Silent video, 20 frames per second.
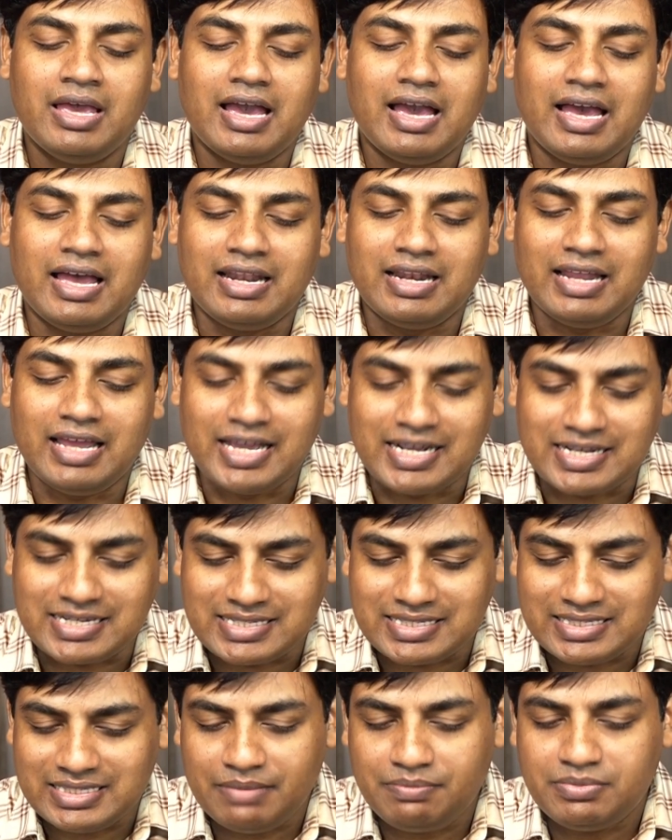and
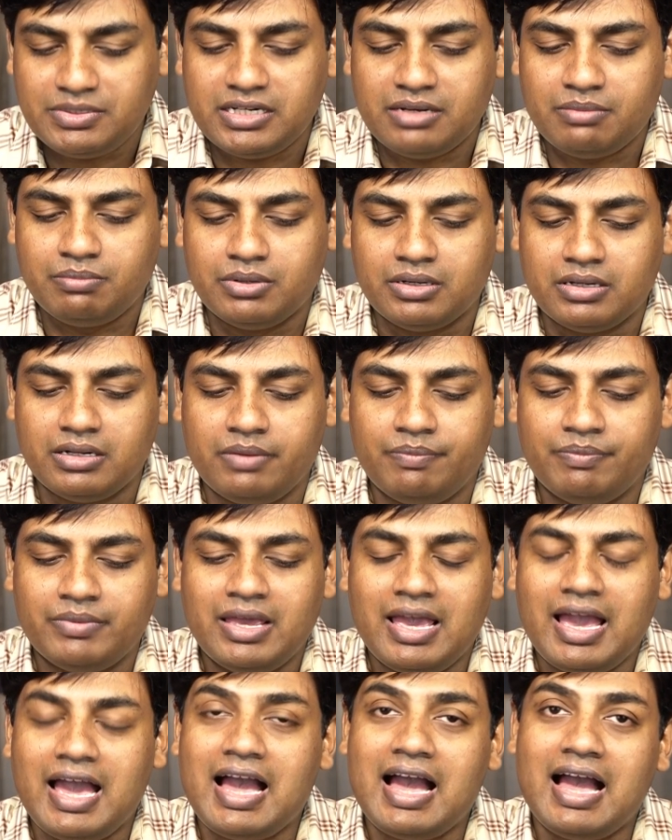acceptable
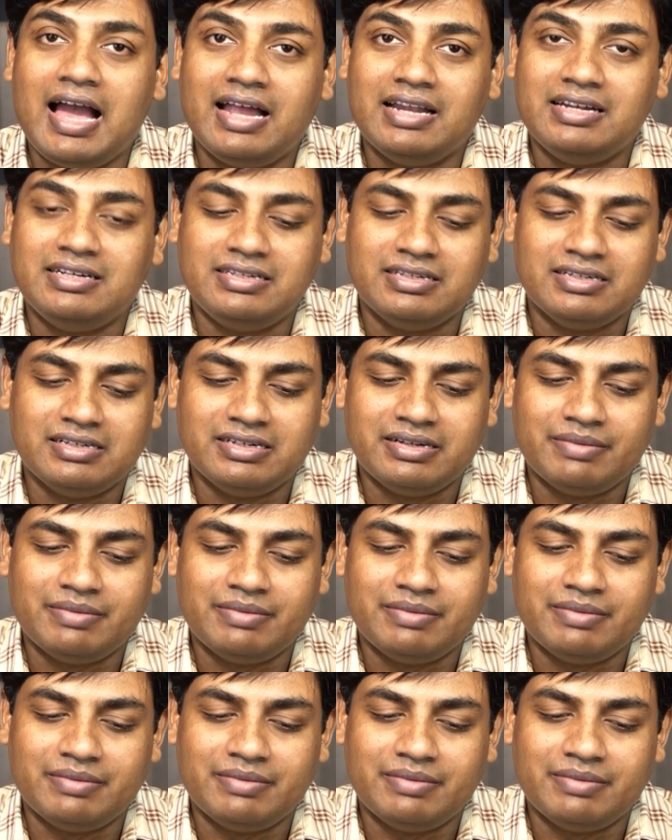and